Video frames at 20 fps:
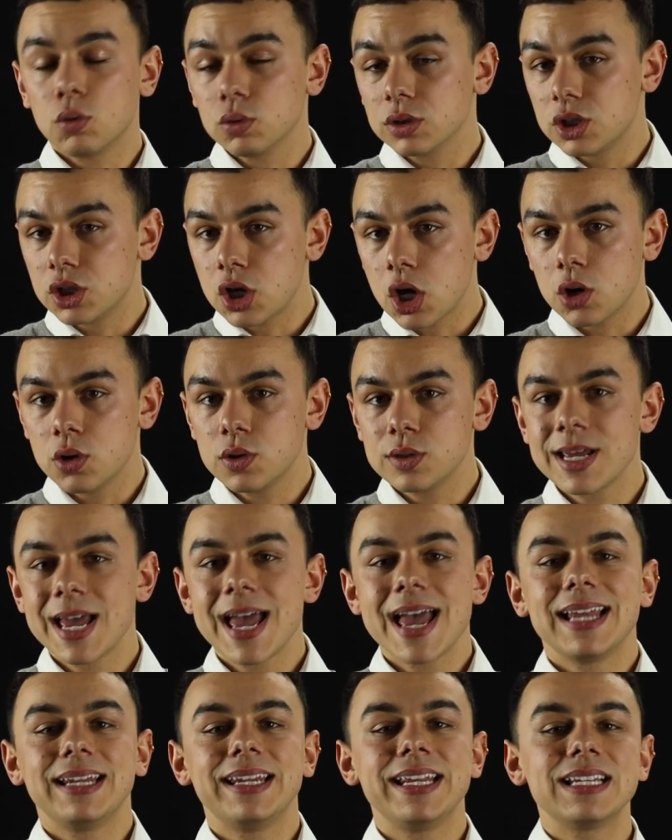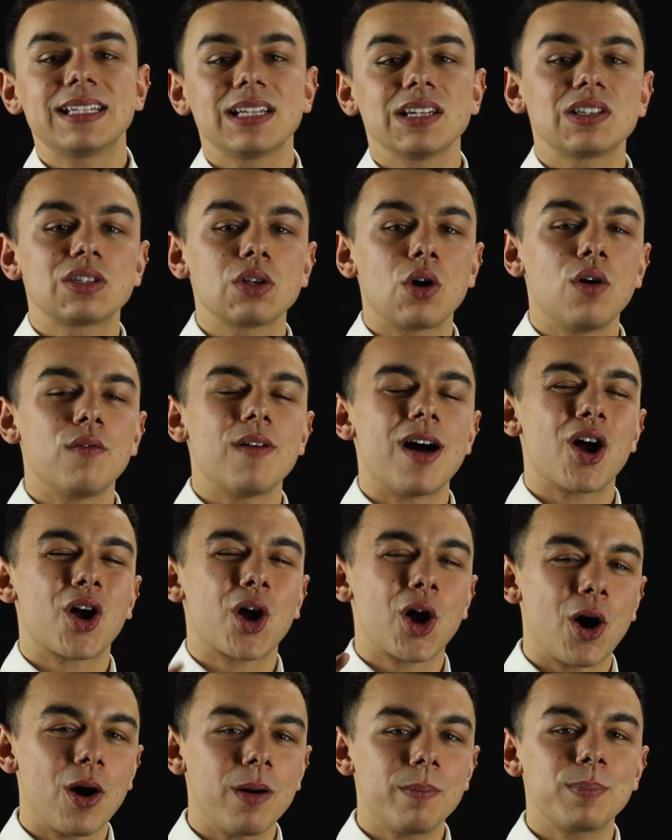called a node, needs to solve a
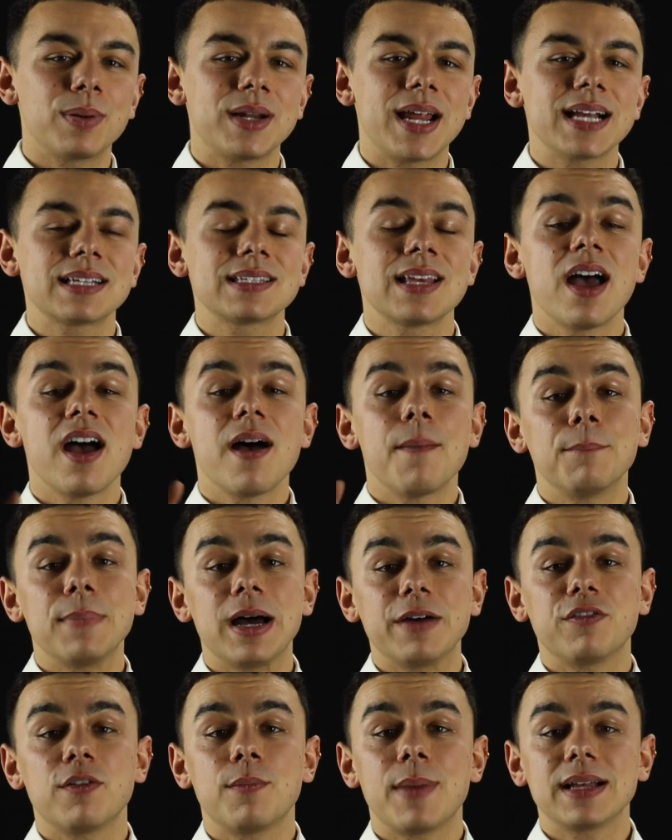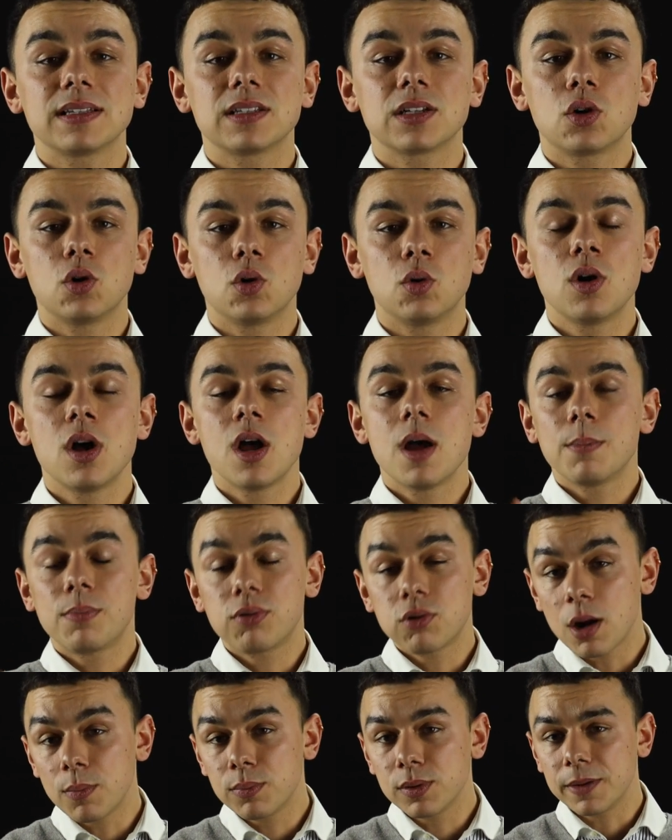complex mathematical
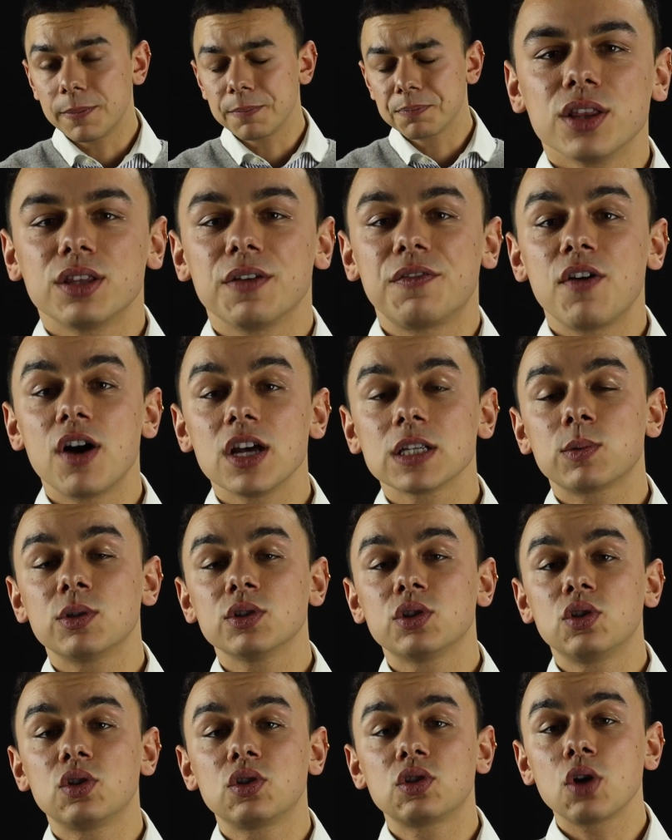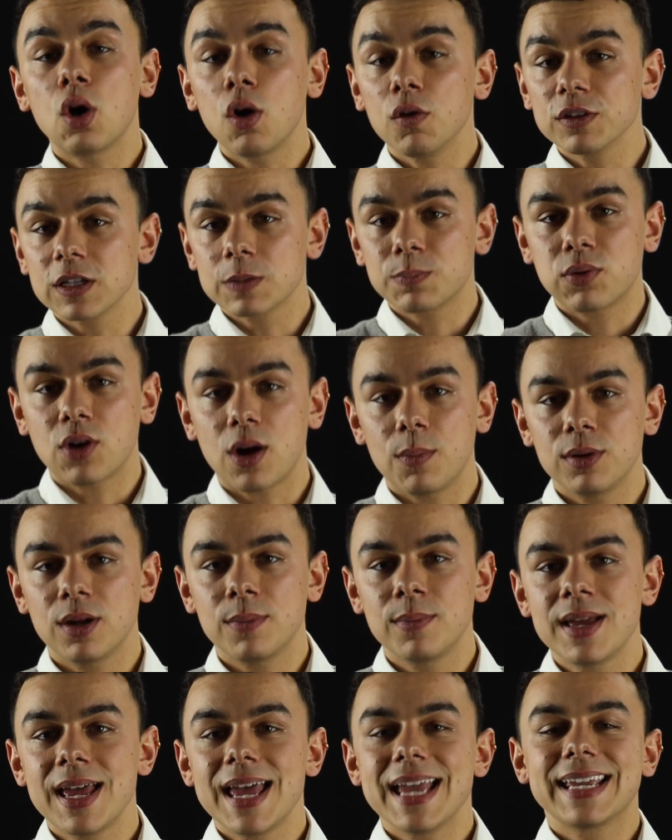problem. The first one to solve this
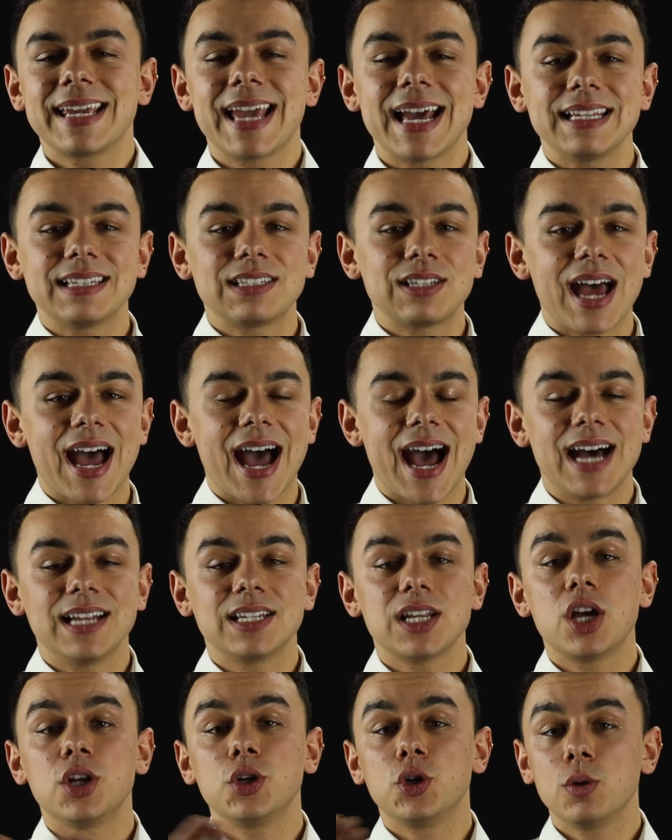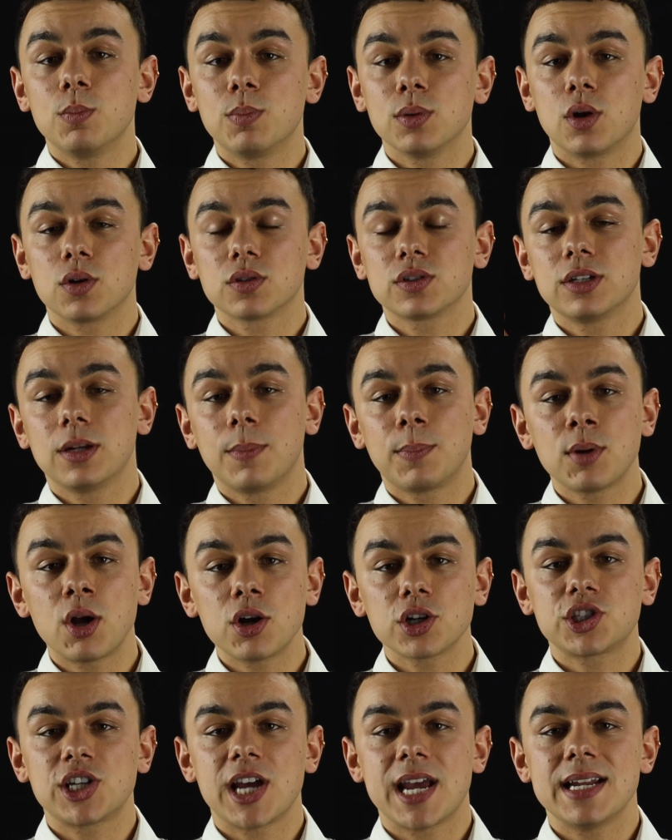problem gets to add a new block to the
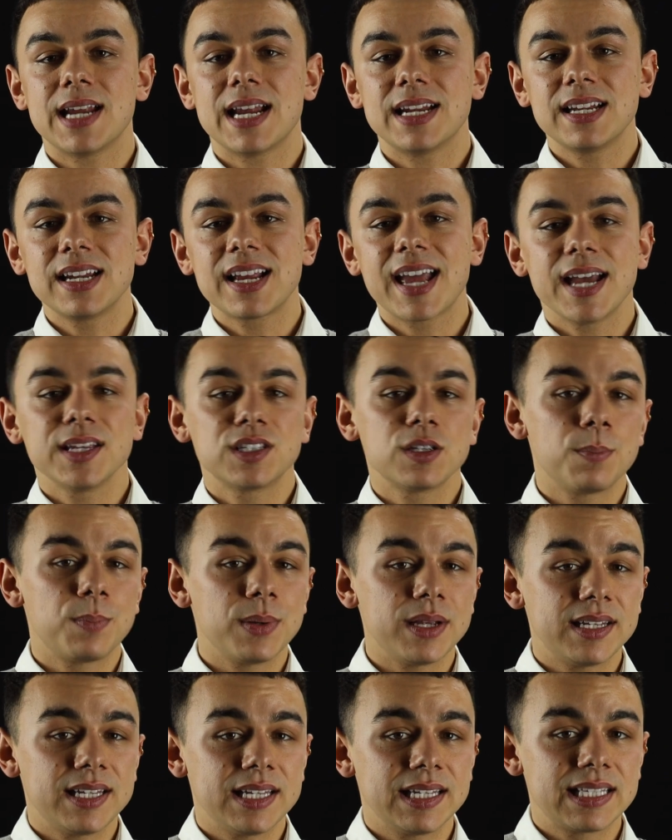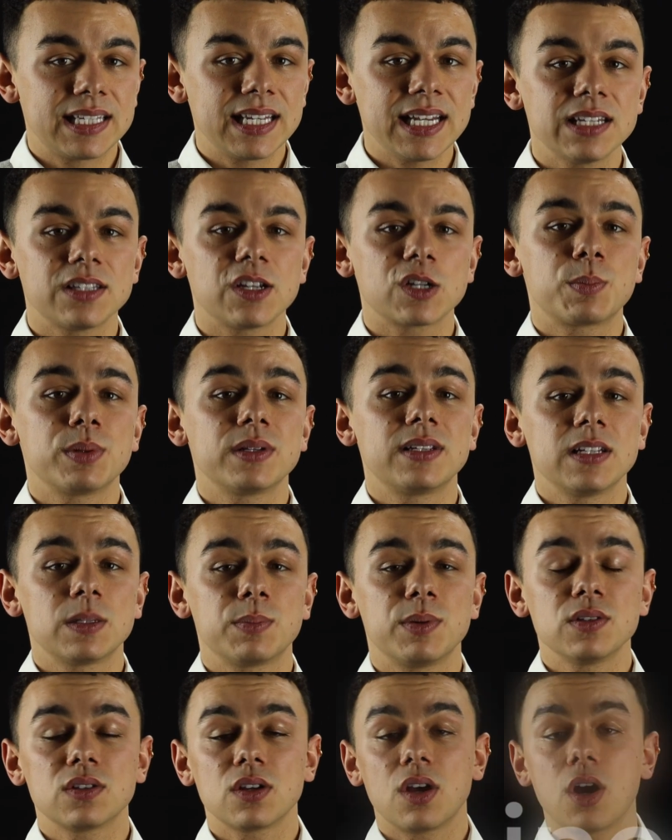blockchain. And in the case of BTC, such participants